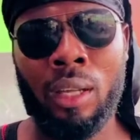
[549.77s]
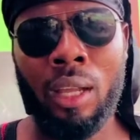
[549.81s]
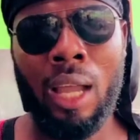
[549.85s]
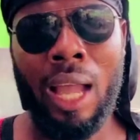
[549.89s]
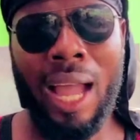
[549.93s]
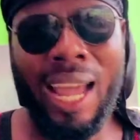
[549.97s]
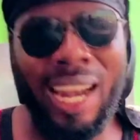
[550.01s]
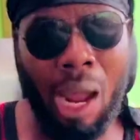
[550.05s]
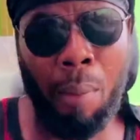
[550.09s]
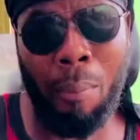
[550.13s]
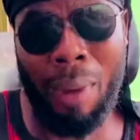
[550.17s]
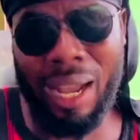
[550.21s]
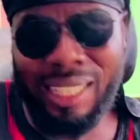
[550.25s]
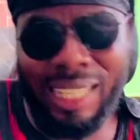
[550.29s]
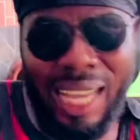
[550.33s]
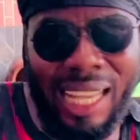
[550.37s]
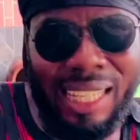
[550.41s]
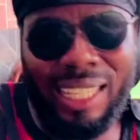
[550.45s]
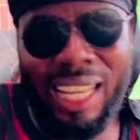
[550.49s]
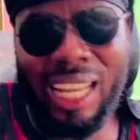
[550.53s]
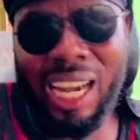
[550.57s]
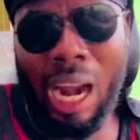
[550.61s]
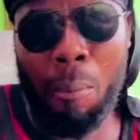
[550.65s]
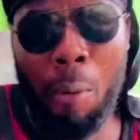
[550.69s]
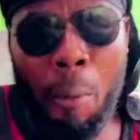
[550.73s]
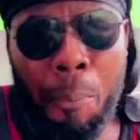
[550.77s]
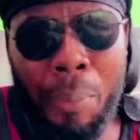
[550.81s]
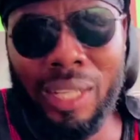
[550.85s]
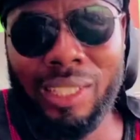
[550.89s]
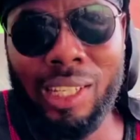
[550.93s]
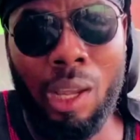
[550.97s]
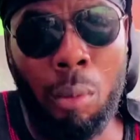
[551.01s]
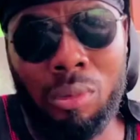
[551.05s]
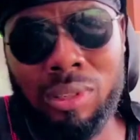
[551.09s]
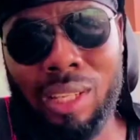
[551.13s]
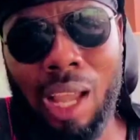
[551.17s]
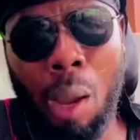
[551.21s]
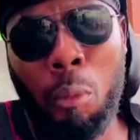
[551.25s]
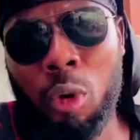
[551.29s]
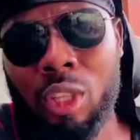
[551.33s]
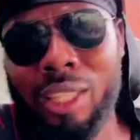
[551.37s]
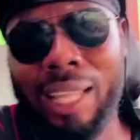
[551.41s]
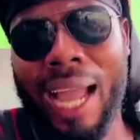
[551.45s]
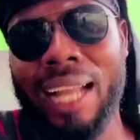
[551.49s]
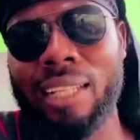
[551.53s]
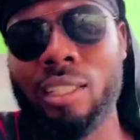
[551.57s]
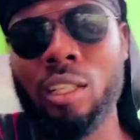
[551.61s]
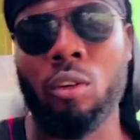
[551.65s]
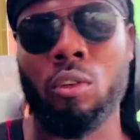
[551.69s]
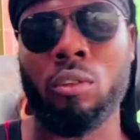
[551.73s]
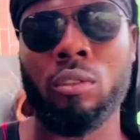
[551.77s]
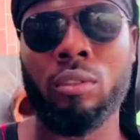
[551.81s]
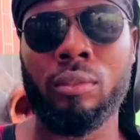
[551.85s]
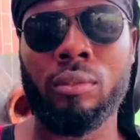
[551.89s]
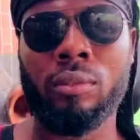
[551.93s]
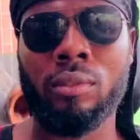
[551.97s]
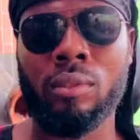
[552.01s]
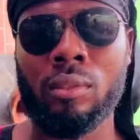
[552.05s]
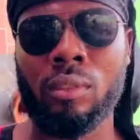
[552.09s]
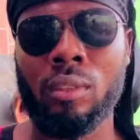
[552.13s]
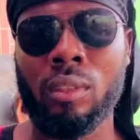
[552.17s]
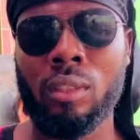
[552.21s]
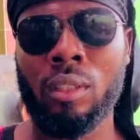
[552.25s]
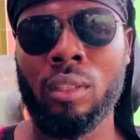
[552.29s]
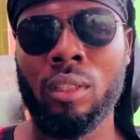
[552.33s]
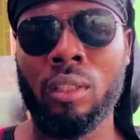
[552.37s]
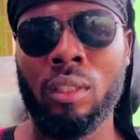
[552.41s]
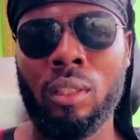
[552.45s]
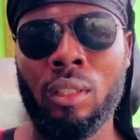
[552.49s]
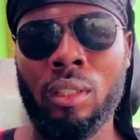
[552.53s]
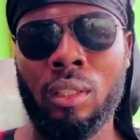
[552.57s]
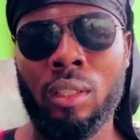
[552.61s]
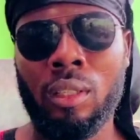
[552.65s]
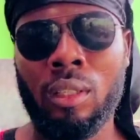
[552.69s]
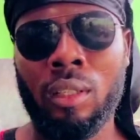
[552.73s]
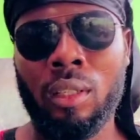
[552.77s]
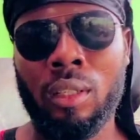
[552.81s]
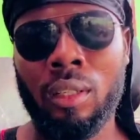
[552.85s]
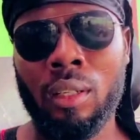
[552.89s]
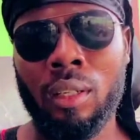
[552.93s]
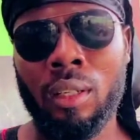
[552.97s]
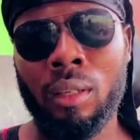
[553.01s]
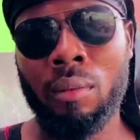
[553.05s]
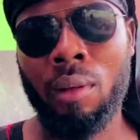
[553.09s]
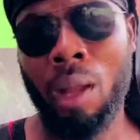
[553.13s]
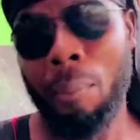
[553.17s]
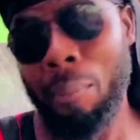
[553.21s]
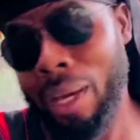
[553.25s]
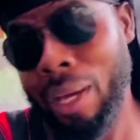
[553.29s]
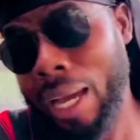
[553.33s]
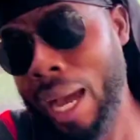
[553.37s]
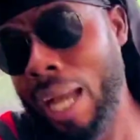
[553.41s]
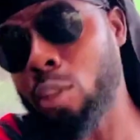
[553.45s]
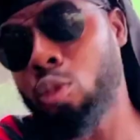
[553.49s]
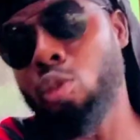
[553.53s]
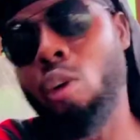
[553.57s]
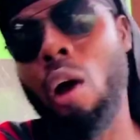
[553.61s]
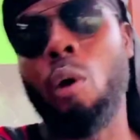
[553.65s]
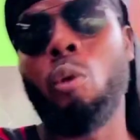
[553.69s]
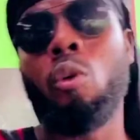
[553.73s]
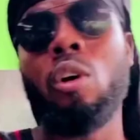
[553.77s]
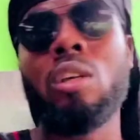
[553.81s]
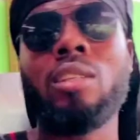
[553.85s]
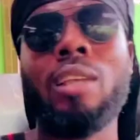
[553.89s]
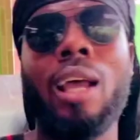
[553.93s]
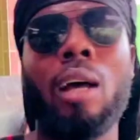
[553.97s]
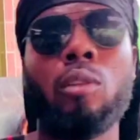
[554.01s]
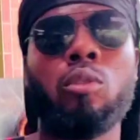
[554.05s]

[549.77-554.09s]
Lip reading: And I must say, I'm a person who sabotage you. I'm going to a question